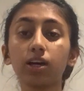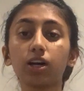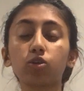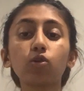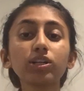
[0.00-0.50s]

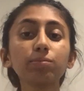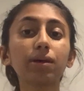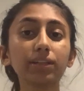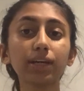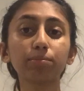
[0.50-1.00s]
According to
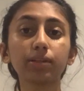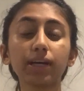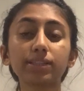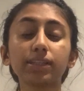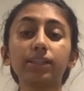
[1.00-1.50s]
Medline
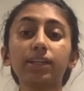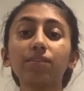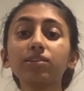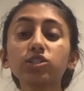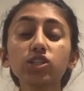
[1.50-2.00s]
Plus, the
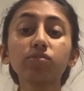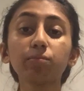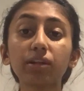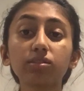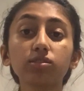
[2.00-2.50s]
definition of a
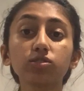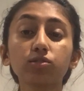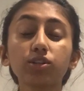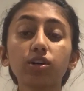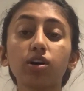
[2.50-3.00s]
mental
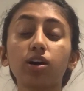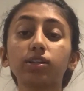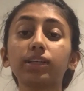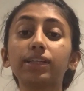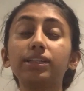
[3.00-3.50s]
disorder are
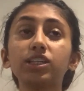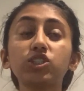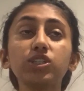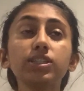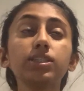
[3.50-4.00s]
the
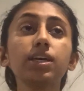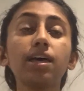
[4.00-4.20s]
conditions